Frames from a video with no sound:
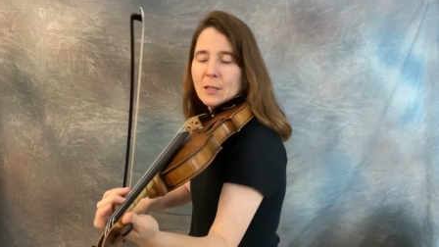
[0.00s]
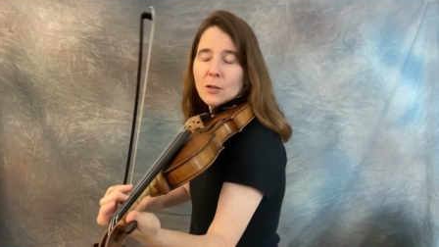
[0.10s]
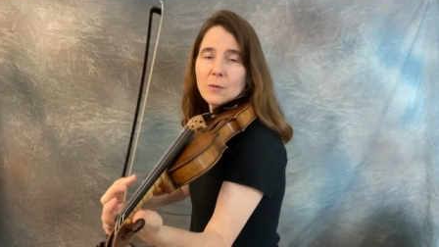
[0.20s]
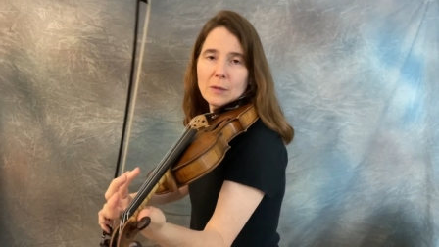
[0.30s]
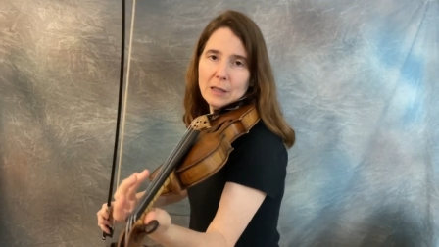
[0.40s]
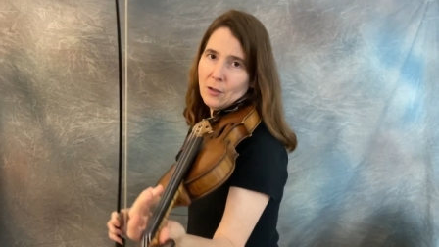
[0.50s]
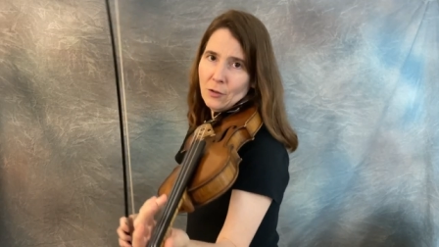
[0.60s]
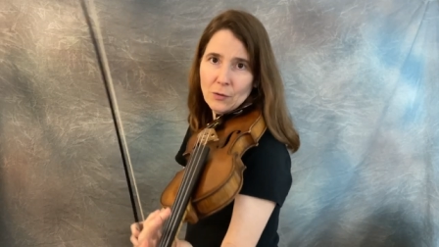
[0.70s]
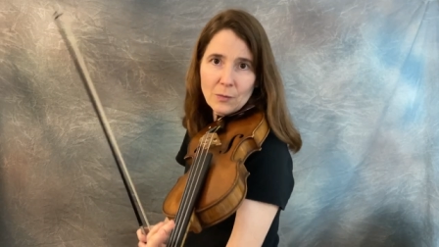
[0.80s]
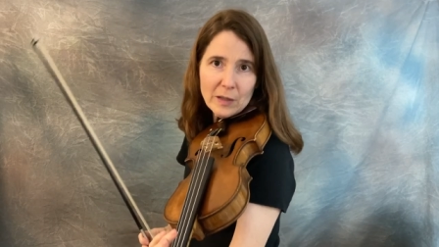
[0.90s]
so, you
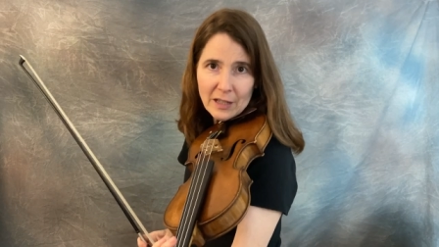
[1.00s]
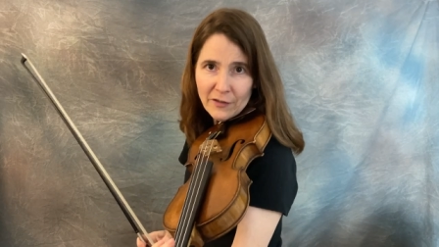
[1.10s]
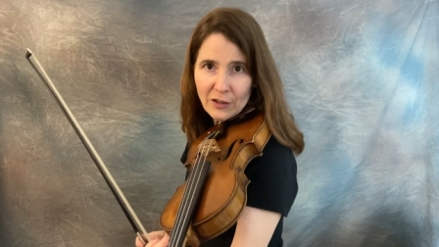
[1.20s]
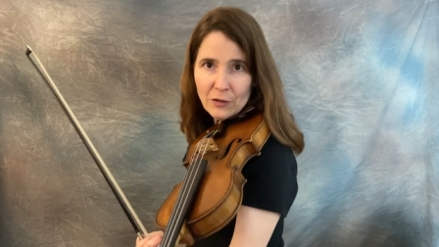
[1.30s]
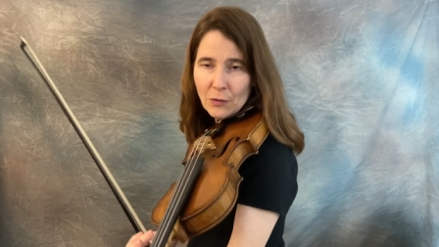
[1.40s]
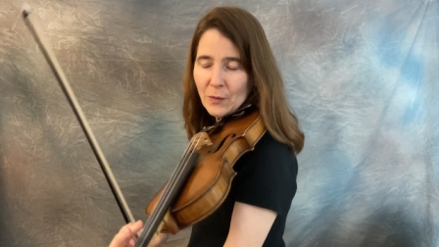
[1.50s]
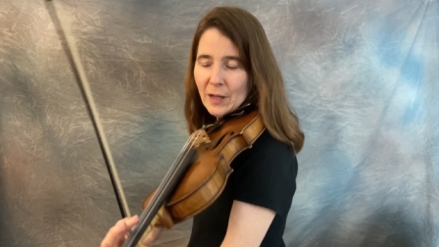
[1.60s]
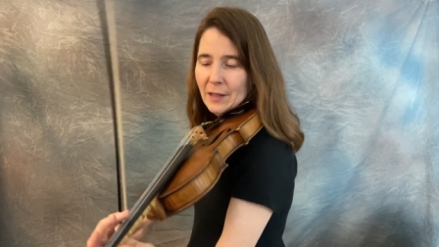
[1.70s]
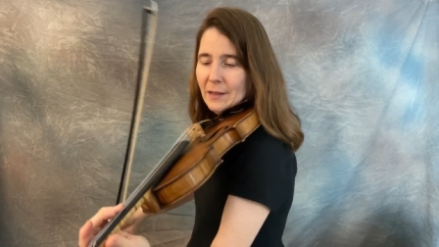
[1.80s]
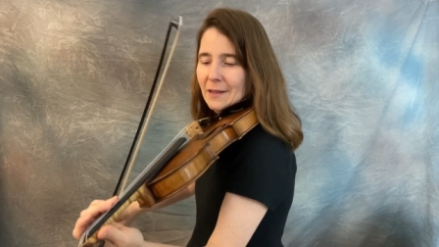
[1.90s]
know, if you don't
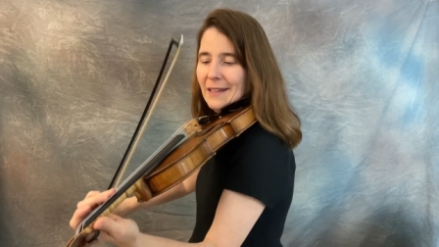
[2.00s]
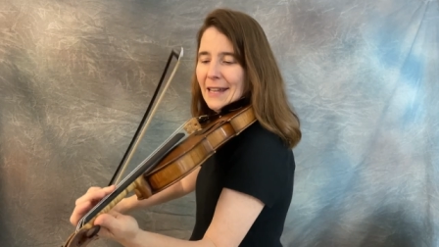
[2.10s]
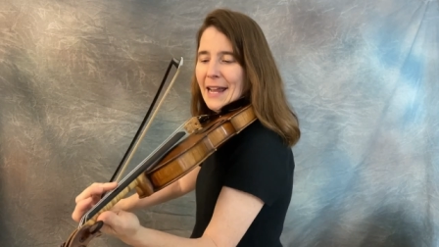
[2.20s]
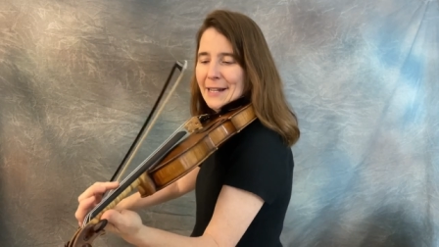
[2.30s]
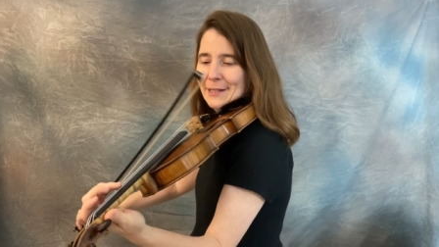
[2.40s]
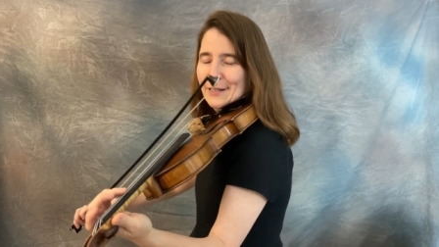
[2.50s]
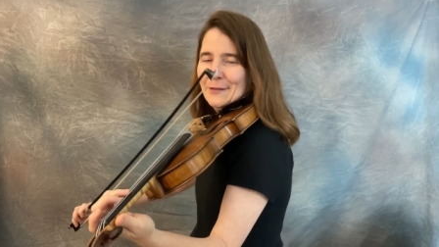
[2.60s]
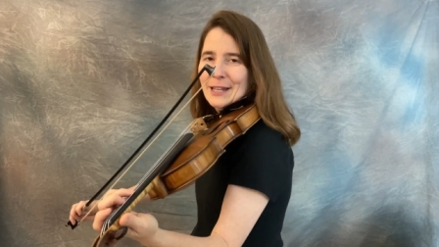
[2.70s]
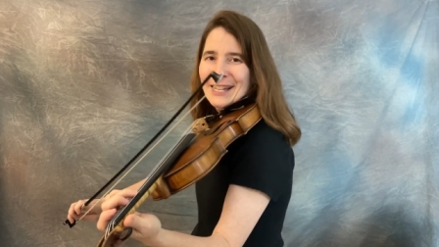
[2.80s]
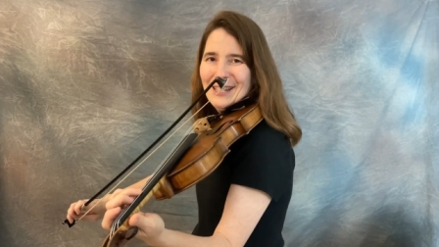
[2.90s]
want the hassle
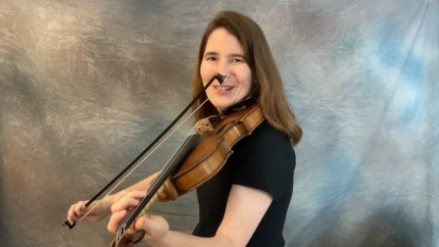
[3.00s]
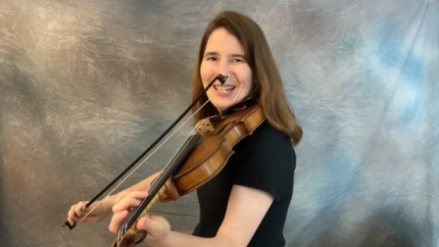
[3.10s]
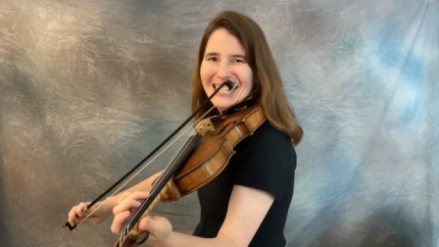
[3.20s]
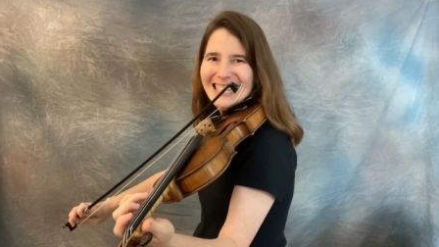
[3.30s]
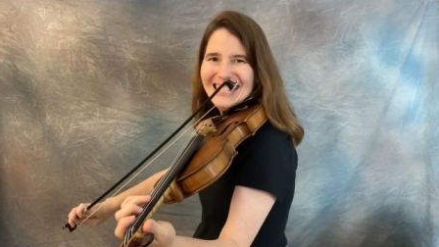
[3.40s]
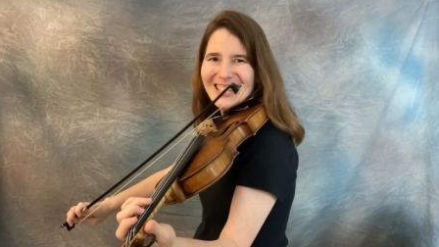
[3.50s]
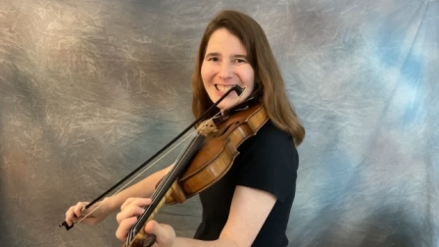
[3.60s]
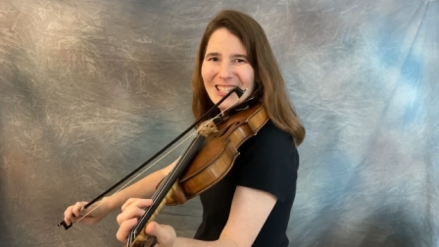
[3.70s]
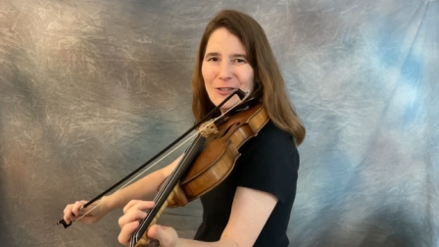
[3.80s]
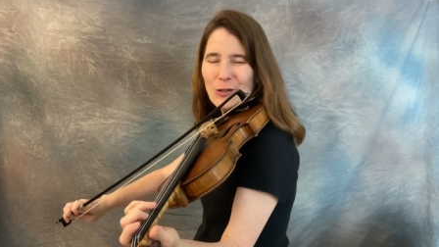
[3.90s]
of that, you can
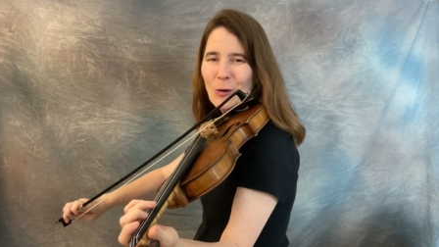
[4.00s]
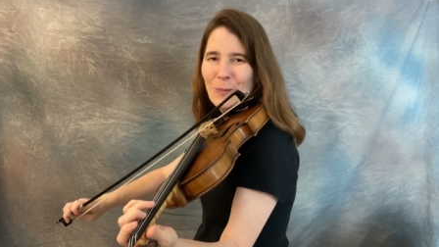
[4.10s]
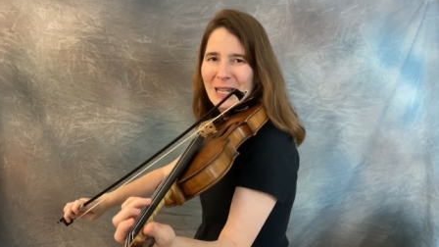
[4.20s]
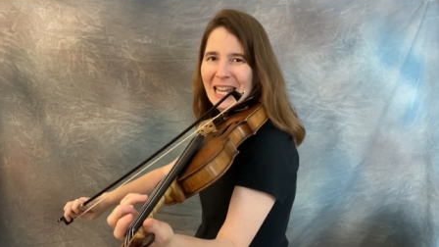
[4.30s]
just use open